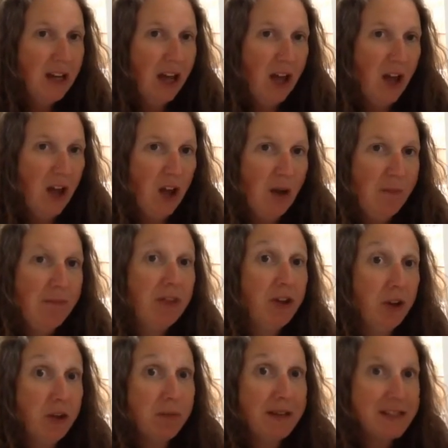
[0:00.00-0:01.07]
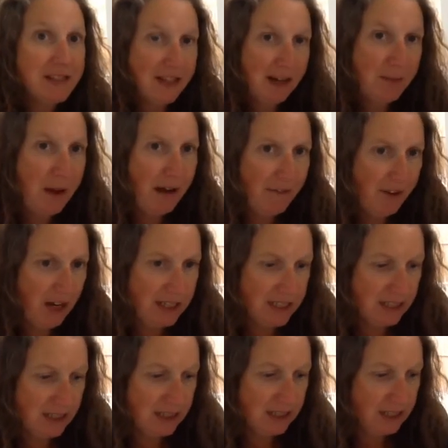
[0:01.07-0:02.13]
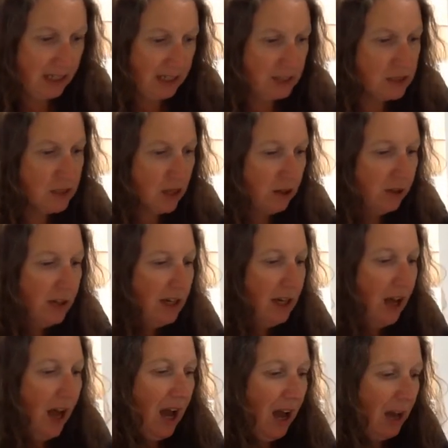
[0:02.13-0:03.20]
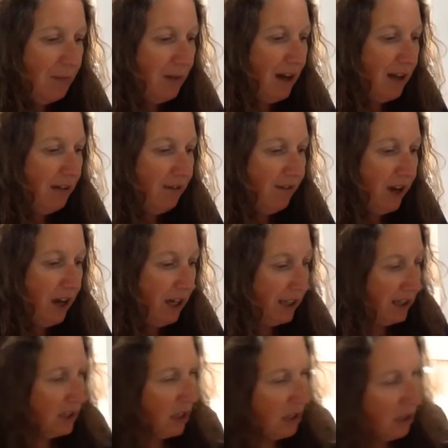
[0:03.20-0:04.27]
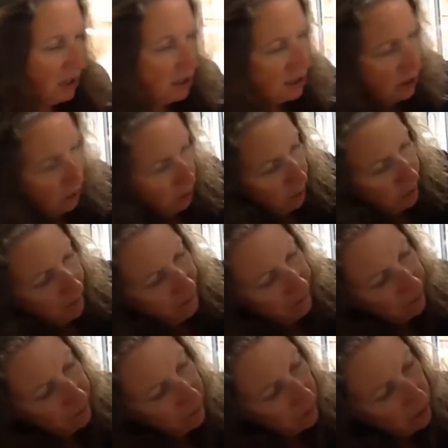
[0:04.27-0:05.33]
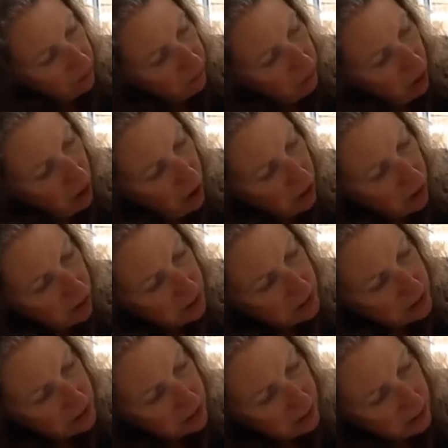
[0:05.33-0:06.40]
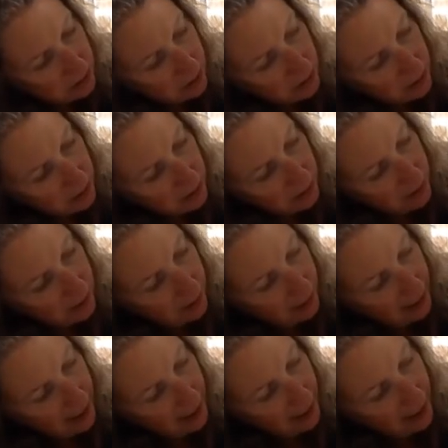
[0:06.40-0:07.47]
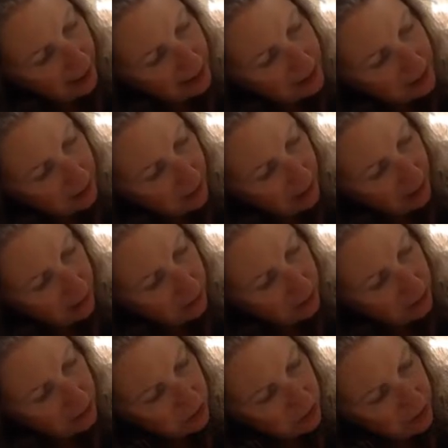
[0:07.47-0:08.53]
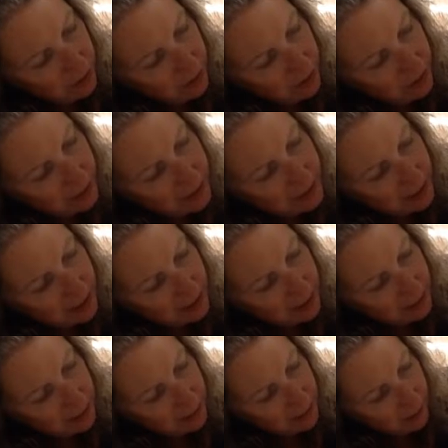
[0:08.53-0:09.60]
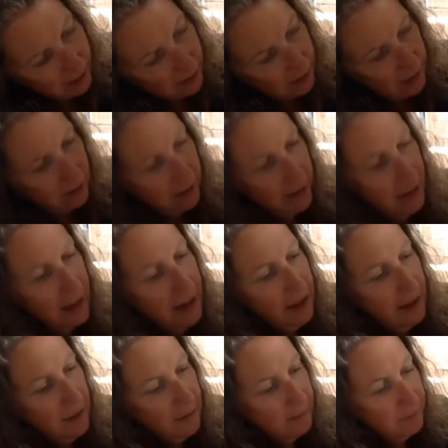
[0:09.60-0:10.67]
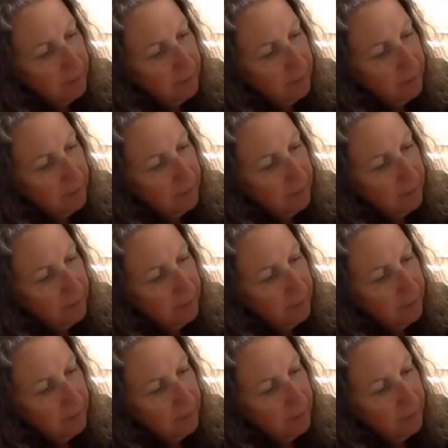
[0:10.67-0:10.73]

the other bits that I might find in the sea. So I might find some rocks. Okay, so I could colour those in. Okay,